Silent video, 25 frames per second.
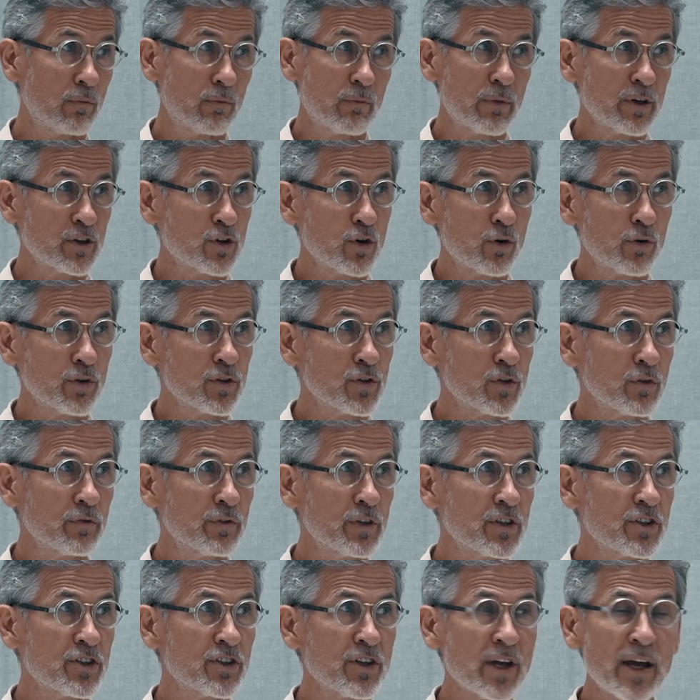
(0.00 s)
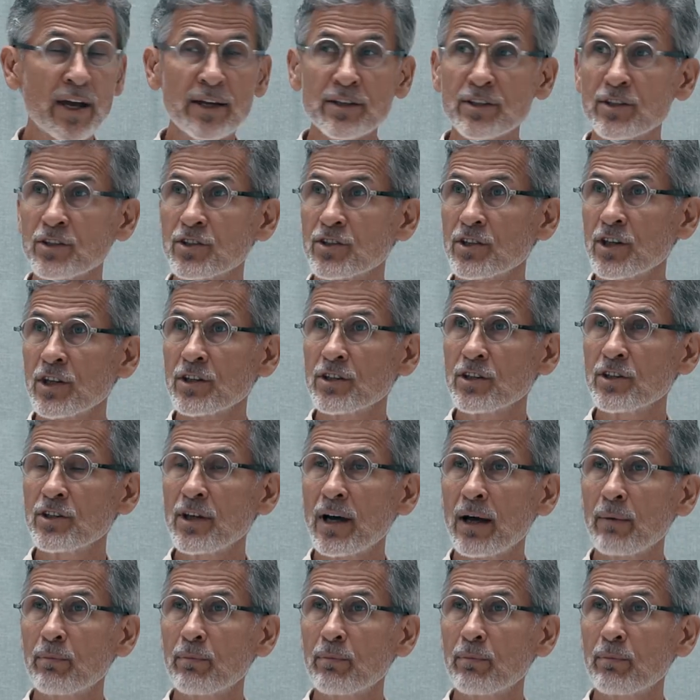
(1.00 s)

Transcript: majority of the scientists ended